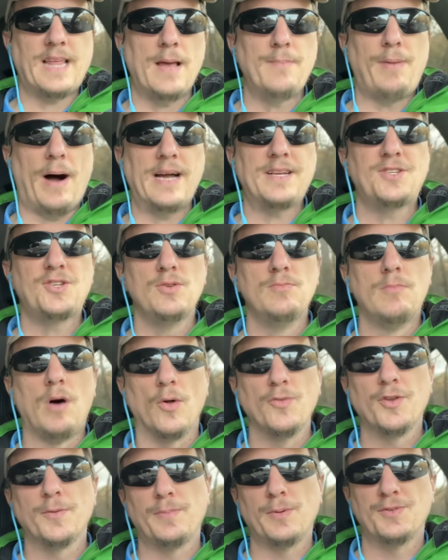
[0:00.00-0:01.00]
they bite you
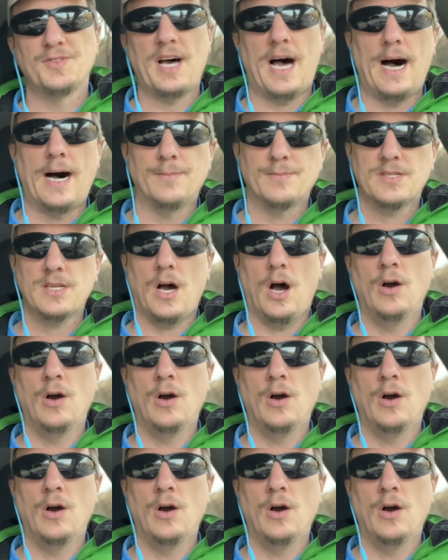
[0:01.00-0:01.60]
multiple times